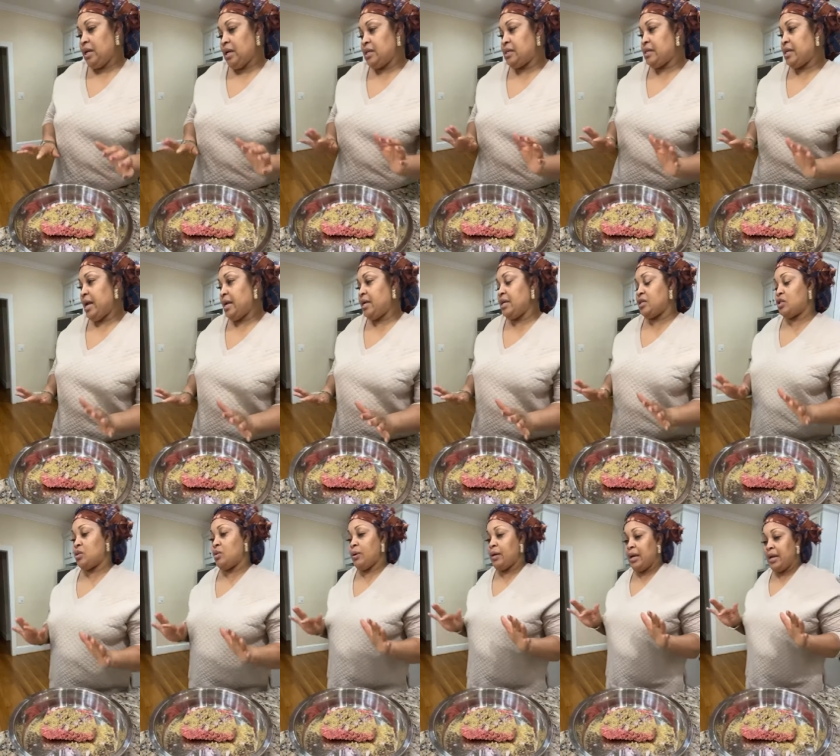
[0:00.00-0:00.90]
The steak
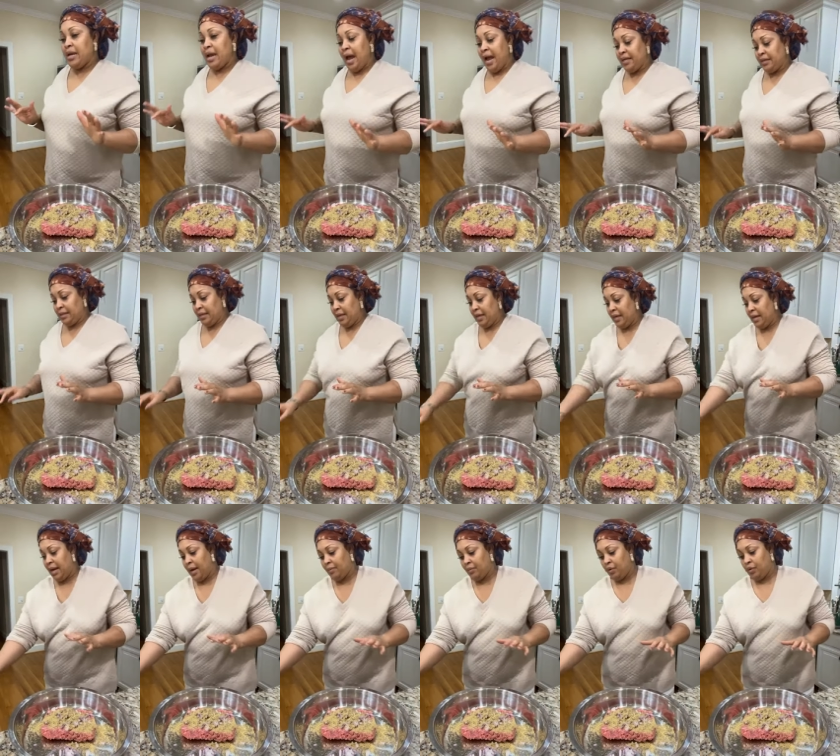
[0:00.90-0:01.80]
is cooking
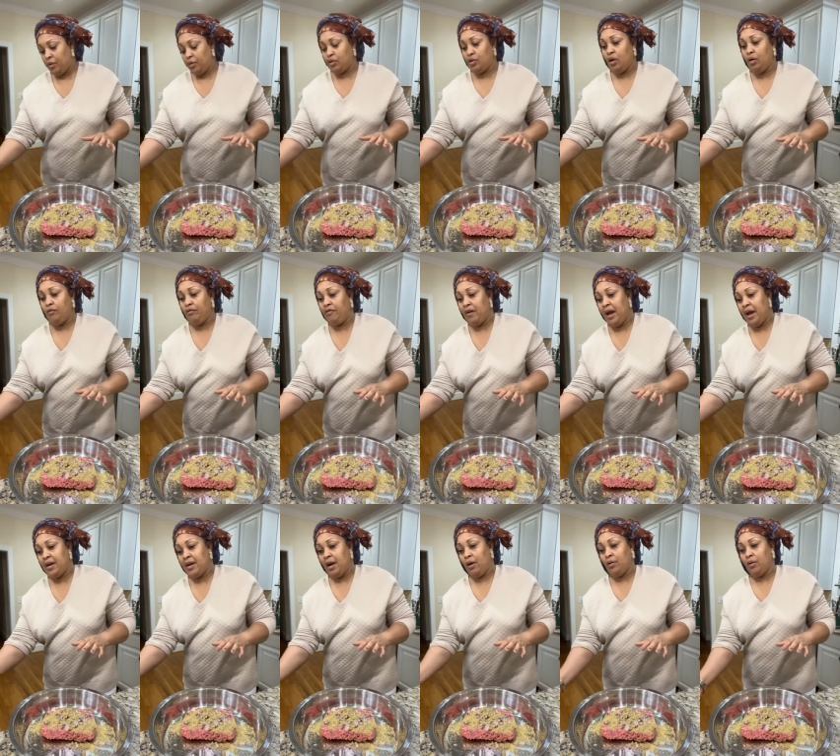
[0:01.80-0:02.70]
nicely. I'm gonna turn
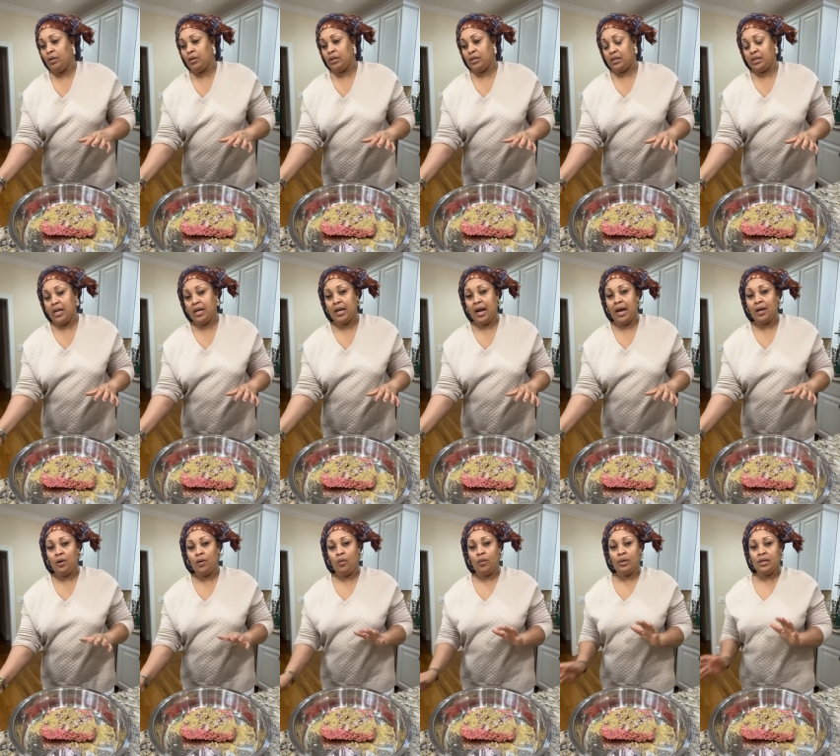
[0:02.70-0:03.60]
fire down on the steak.
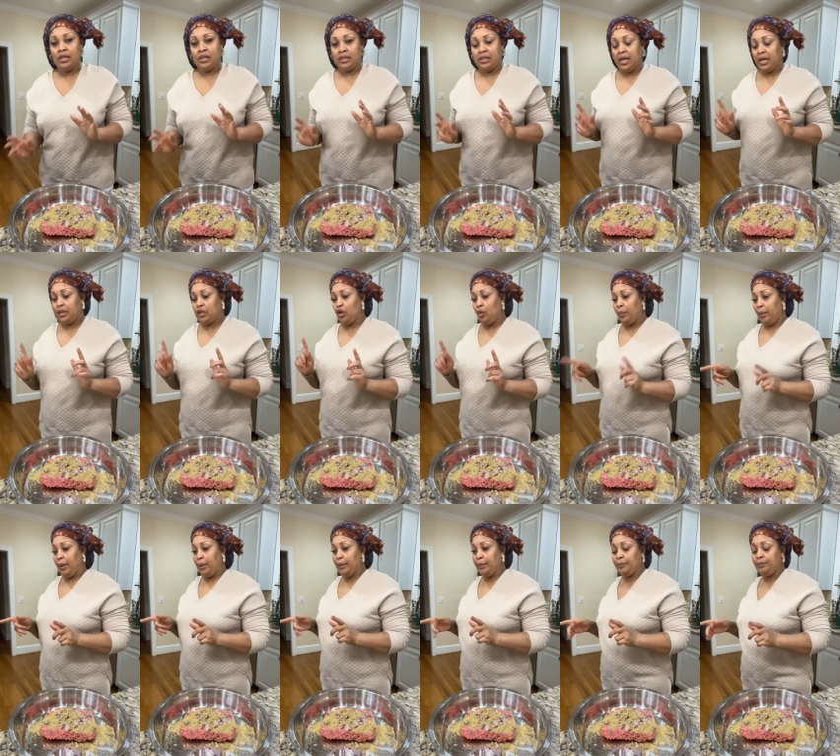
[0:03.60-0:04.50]
I don't want the steak to
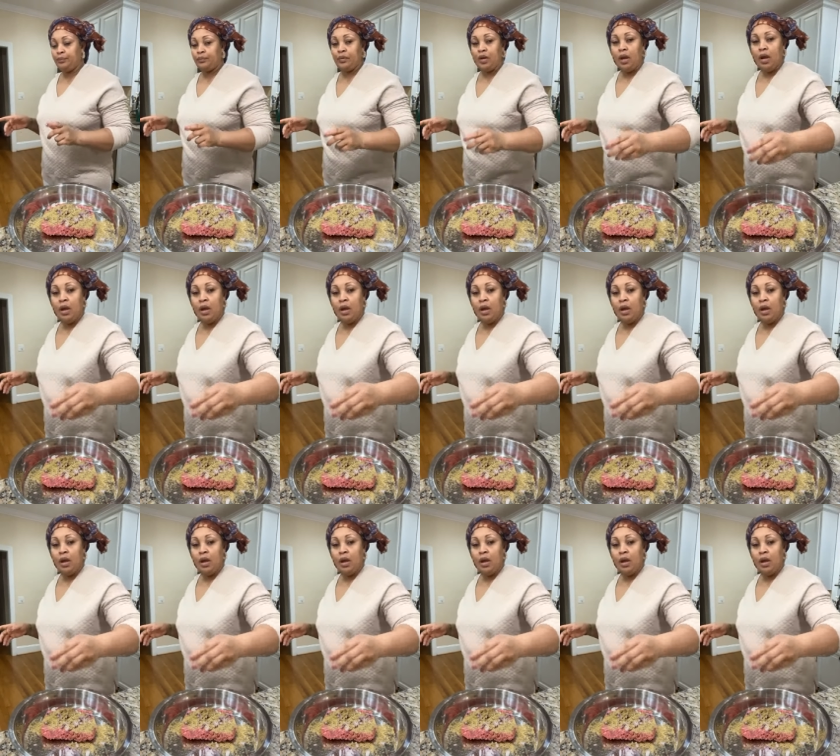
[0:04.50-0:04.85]
burn.